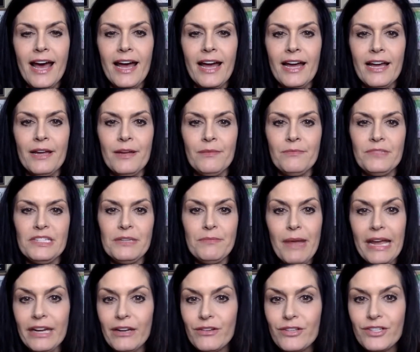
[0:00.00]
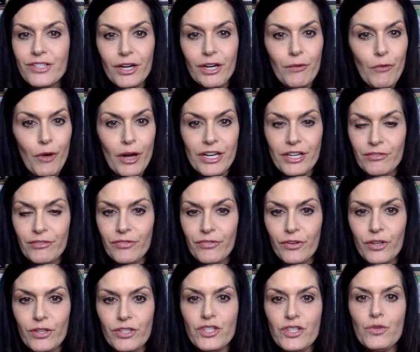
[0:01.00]
Um, tomatoes are
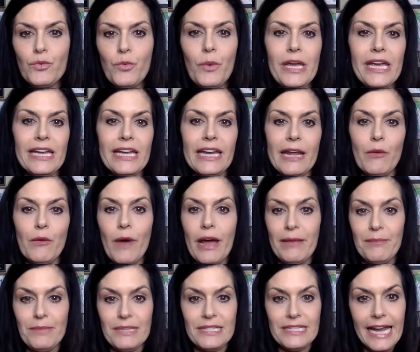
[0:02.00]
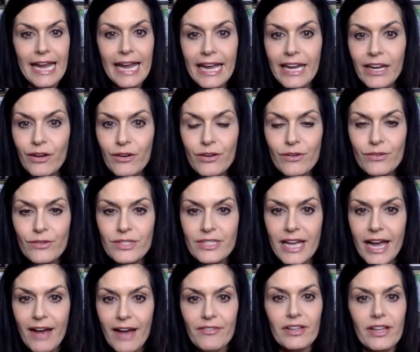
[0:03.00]
wonderful. Sweet and white potatoes
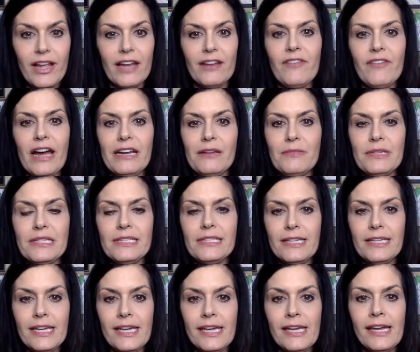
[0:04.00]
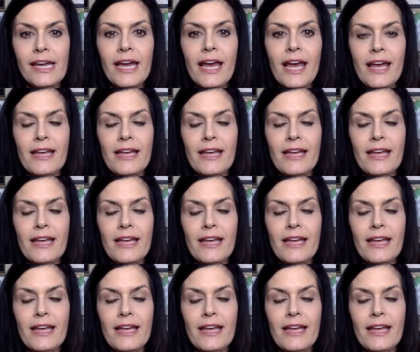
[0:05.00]
have a lot of vitamin C.